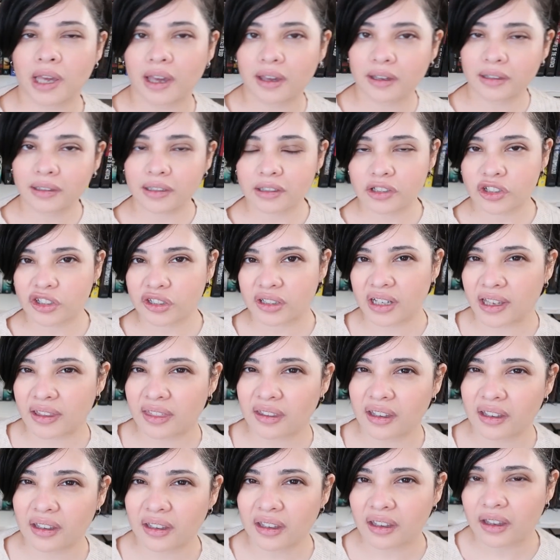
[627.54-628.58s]
UK edition, I
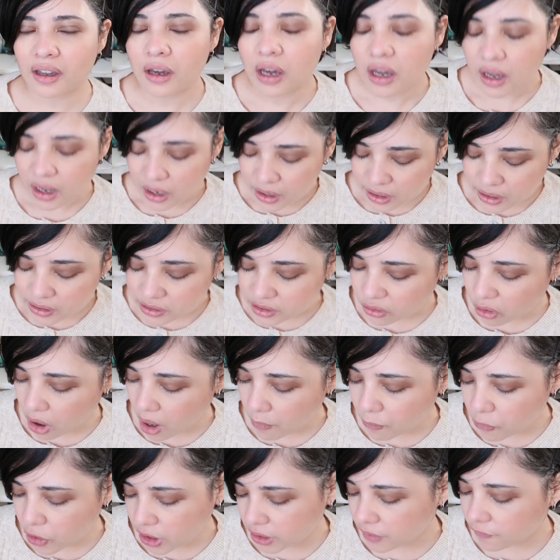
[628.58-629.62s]
think. So
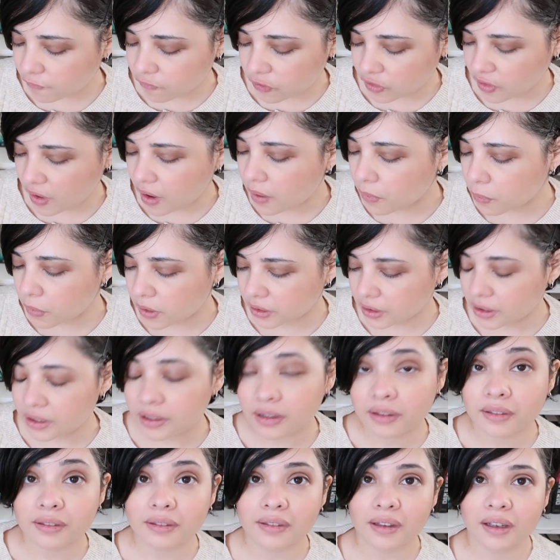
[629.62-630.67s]
I'm waiting for that one.
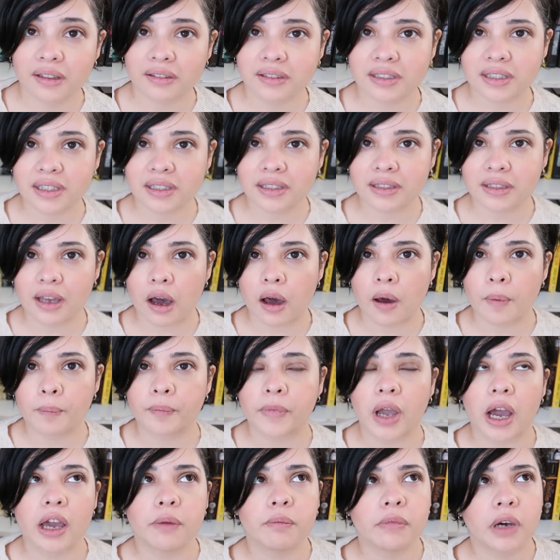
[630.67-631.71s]
And that's,
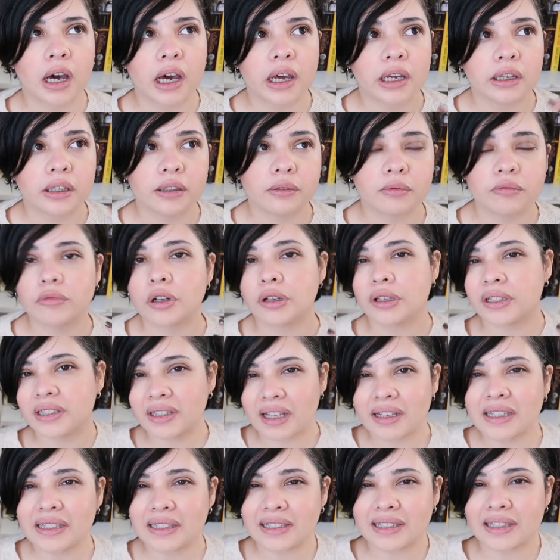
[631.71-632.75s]

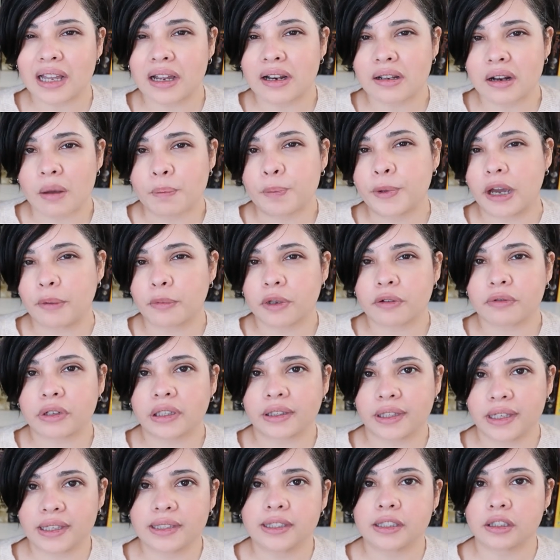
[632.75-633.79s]
it's not an upcoming
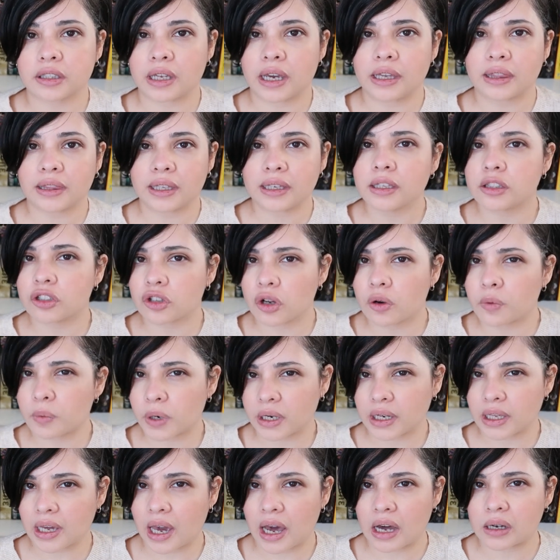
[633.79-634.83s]
release, so I think it's
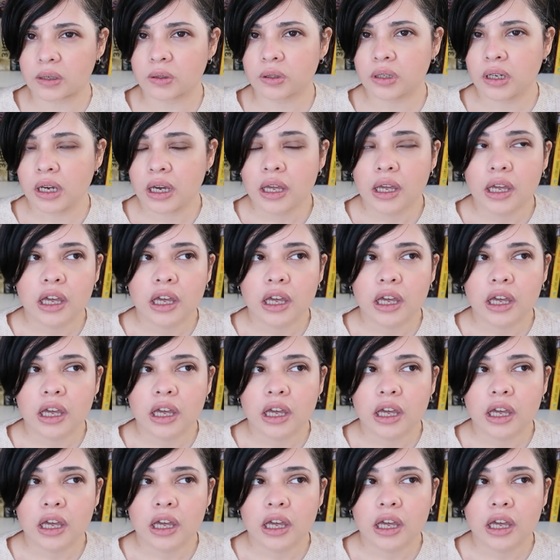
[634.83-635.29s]
already out.